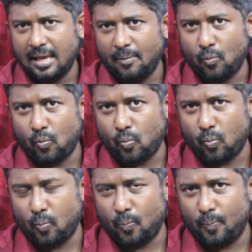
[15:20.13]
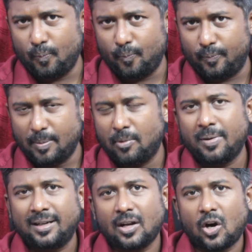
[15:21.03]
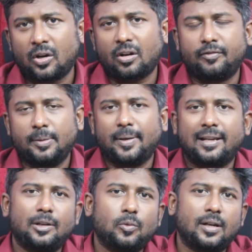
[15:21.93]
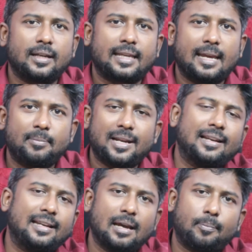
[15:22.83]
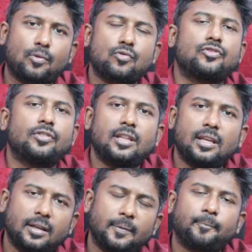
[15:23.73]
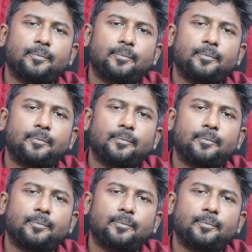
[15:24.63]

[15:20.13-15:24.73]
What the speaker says: The moment order of the Perialivalan came, Nalini approached the